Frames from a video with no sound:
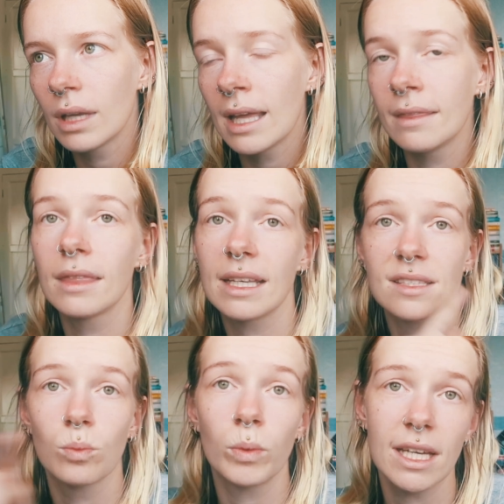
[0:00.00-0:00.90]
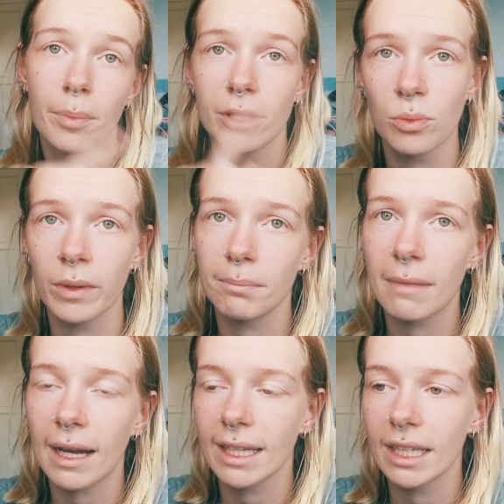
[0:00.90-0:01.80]
in this week between
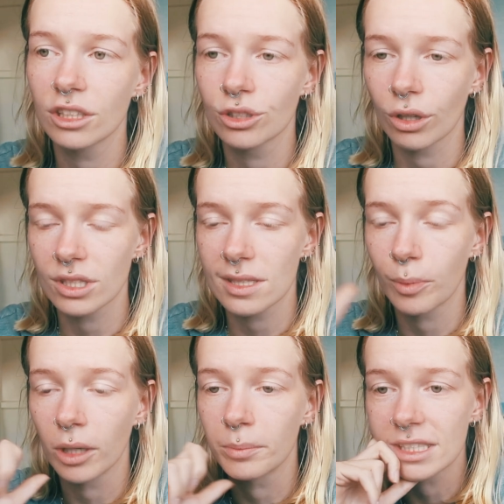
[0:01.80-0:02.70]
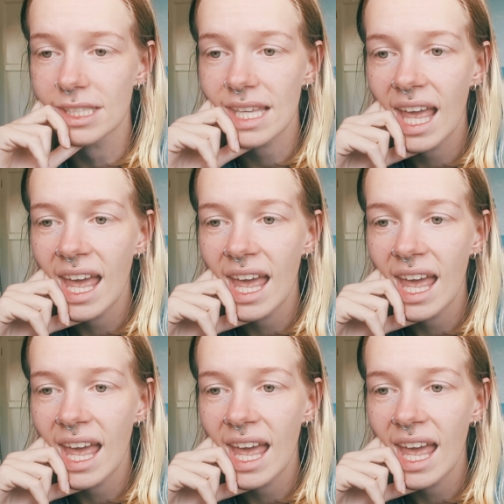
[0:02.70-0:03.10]
my doctor's appointments